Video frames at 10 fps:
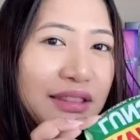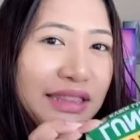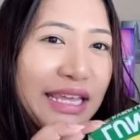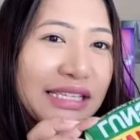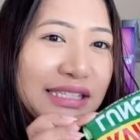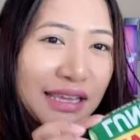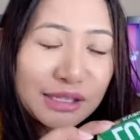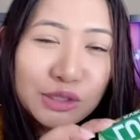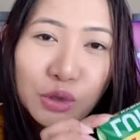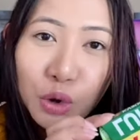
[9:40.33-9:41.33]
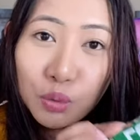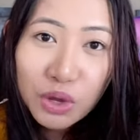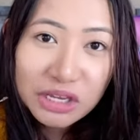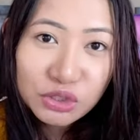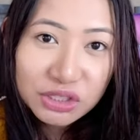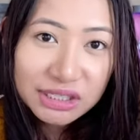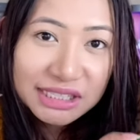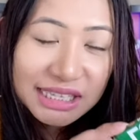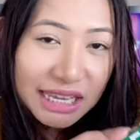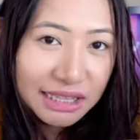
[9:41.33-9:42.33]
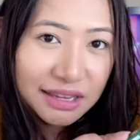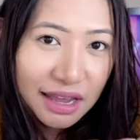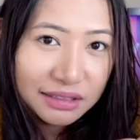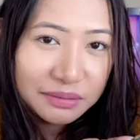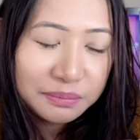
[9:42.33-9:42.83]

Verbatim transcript: This is Norwegian's Kit Kat.